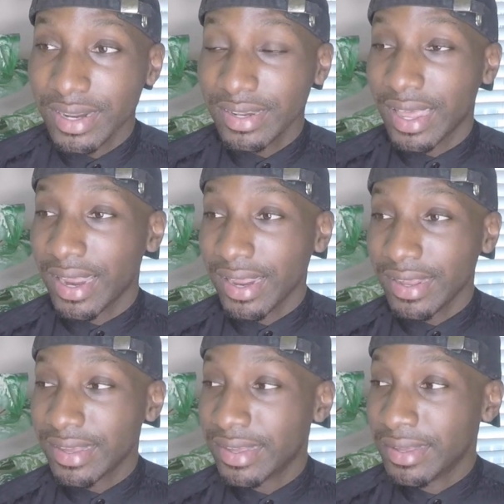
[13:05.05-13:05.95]
to
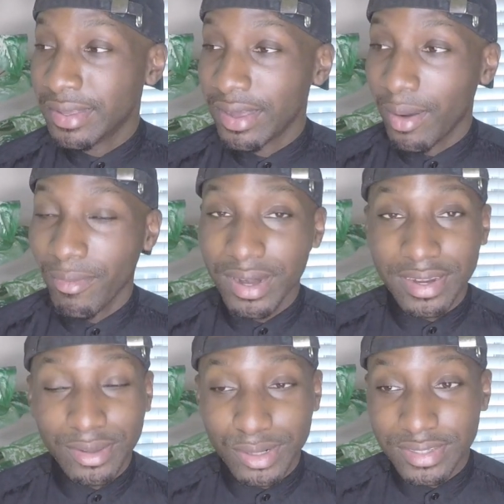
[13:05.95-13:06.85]

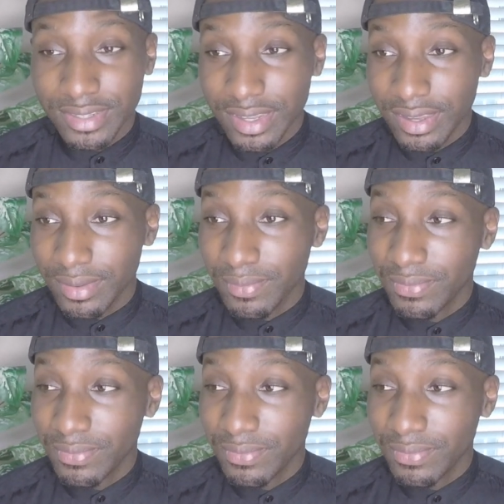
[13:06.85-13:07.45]
go to sleep.